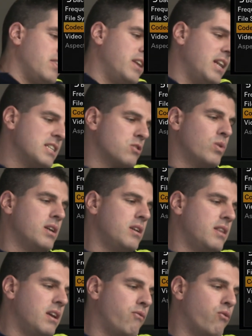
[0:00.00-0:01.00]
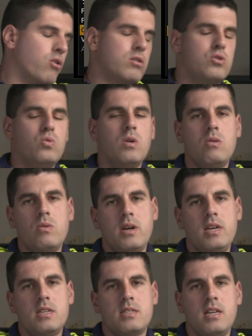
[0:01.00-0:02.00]
last one, the 420,
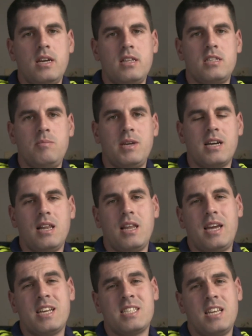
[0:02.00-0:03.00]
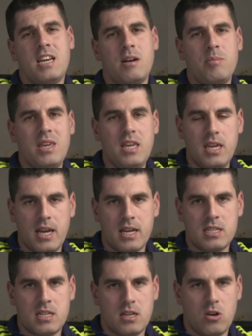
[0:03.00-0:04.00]
is the typical XDCAM
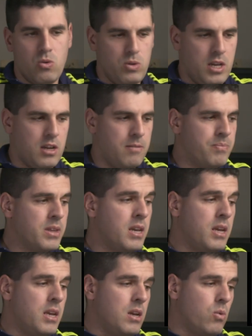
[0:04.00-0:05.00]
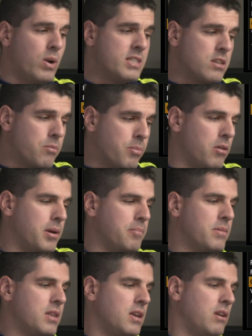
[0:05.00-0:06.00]
EX codec. What is the
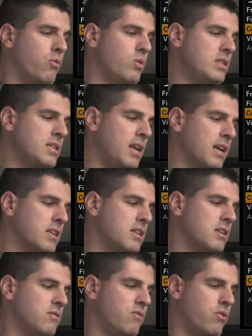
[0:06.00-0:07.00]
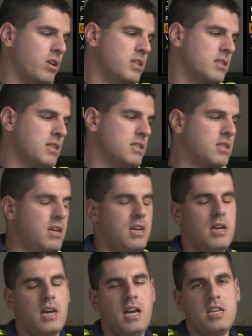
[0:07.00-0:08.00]
problem? If we select, for instance,
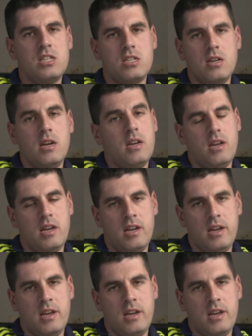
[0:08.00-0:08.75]
MPEG